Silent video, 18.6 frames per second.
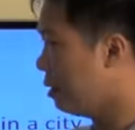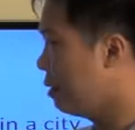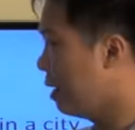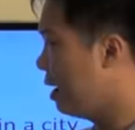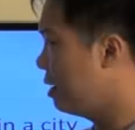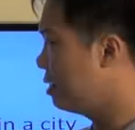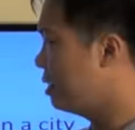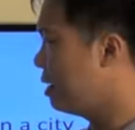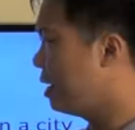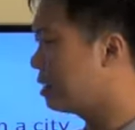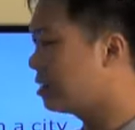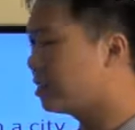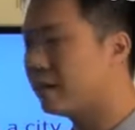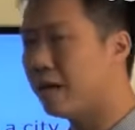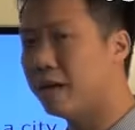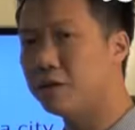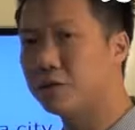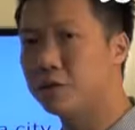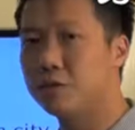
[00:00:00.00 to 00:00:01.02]
as an
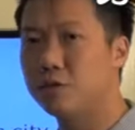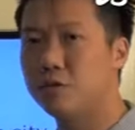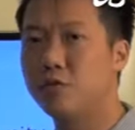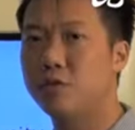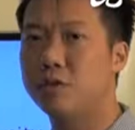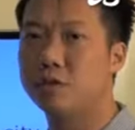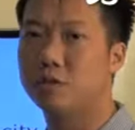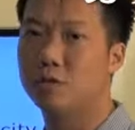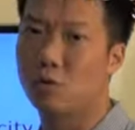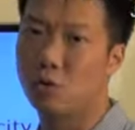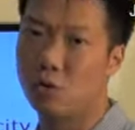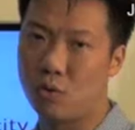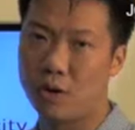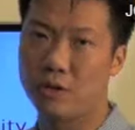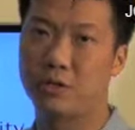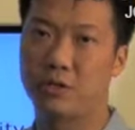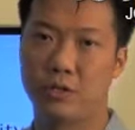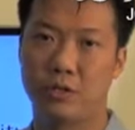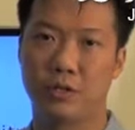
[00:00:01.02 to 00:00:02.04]
extension to this
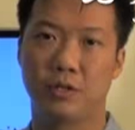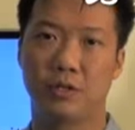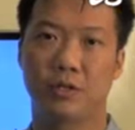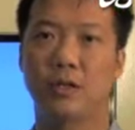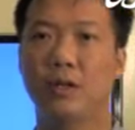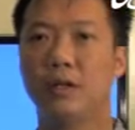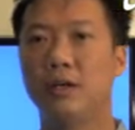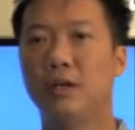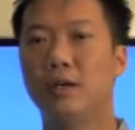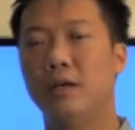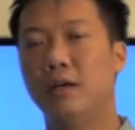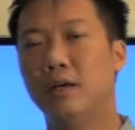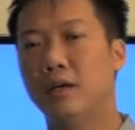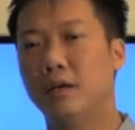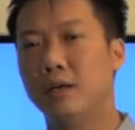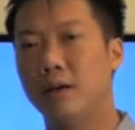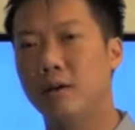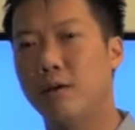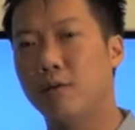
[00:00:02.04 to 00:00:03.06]
question,
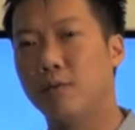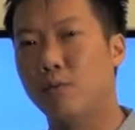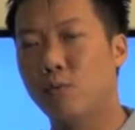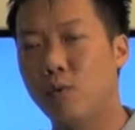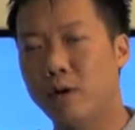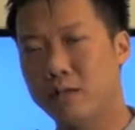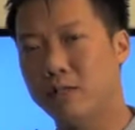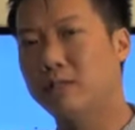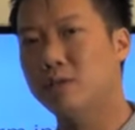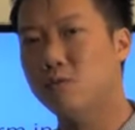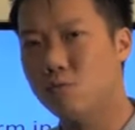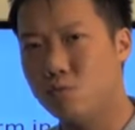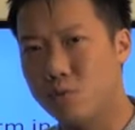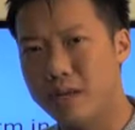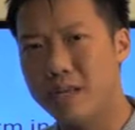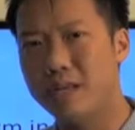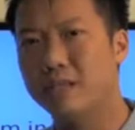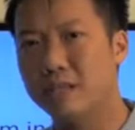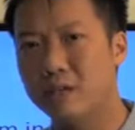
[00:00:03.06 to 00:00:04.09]
what is the
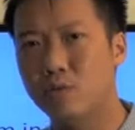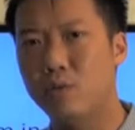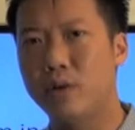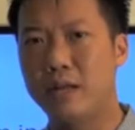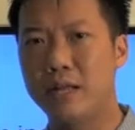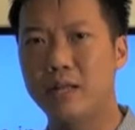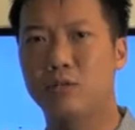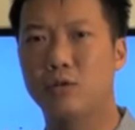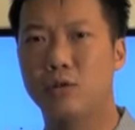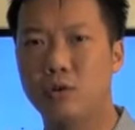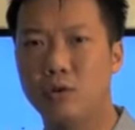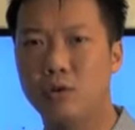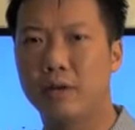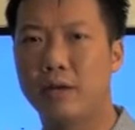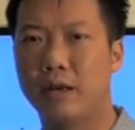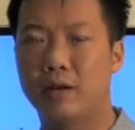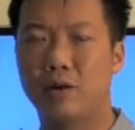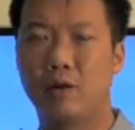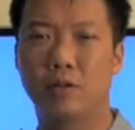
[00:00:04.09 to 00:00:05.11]
reason we need to
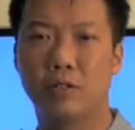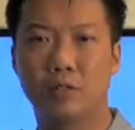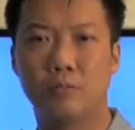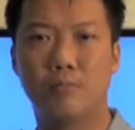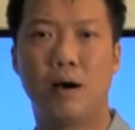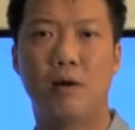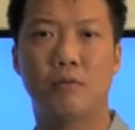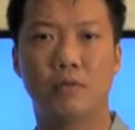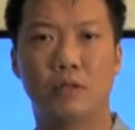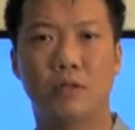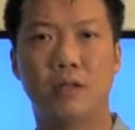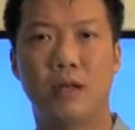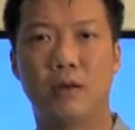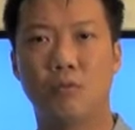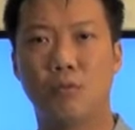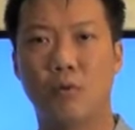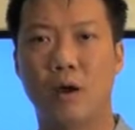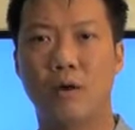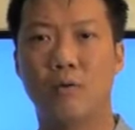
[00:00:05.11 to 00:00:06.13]
look at all this mountain
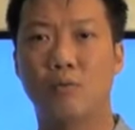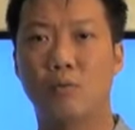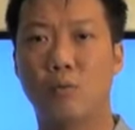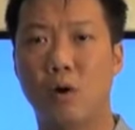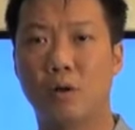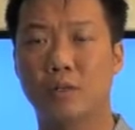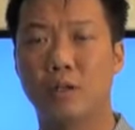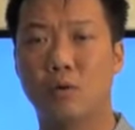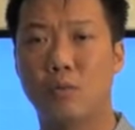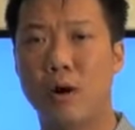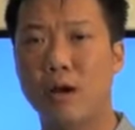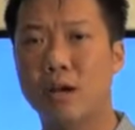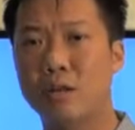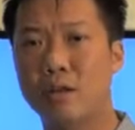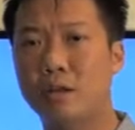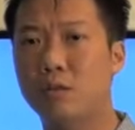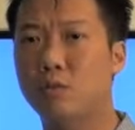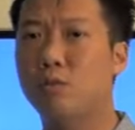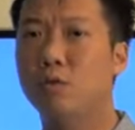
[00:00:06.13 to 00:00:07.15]
and water? Why do
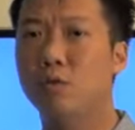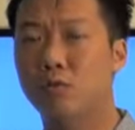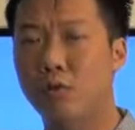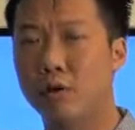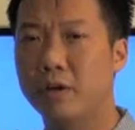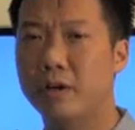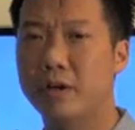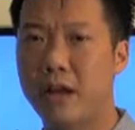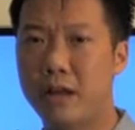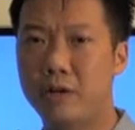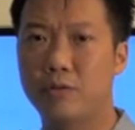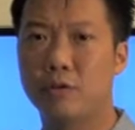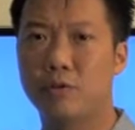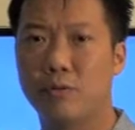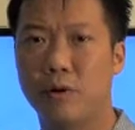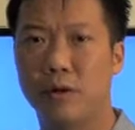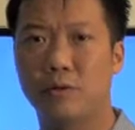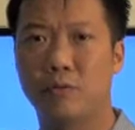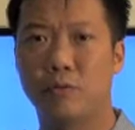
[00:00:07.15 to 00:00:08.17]
we need to look for the natural
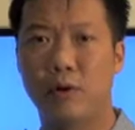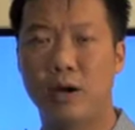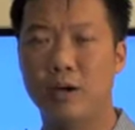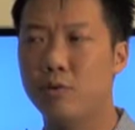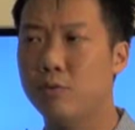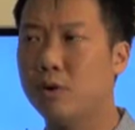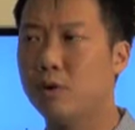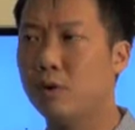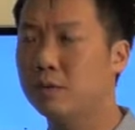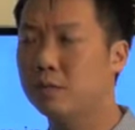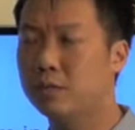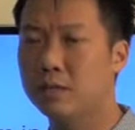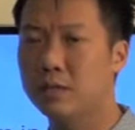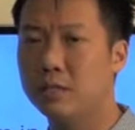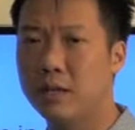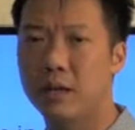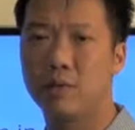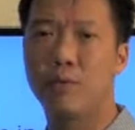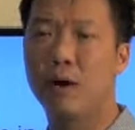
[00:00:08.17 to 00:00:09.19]
one? Why do we
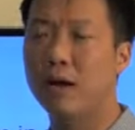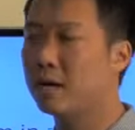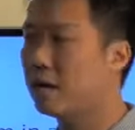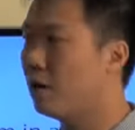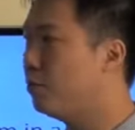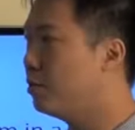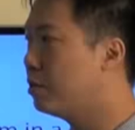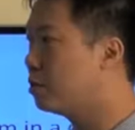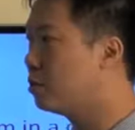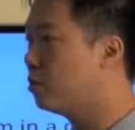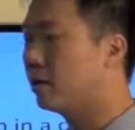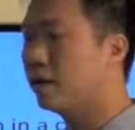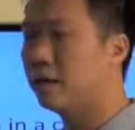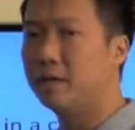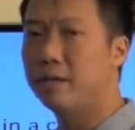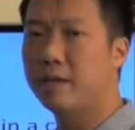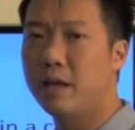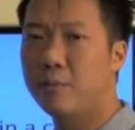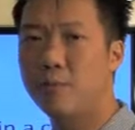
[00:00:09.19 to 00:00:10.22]
consider that? Why can't we just look
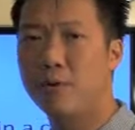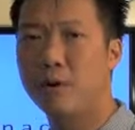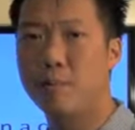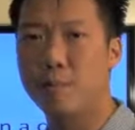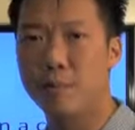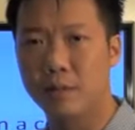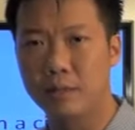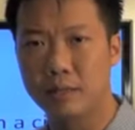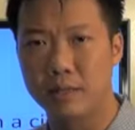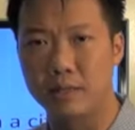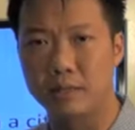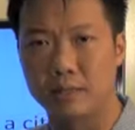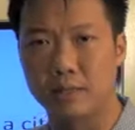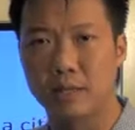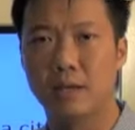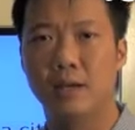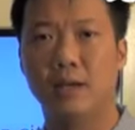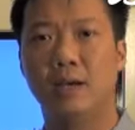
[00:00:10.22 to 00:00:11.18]
at neighboring buildings?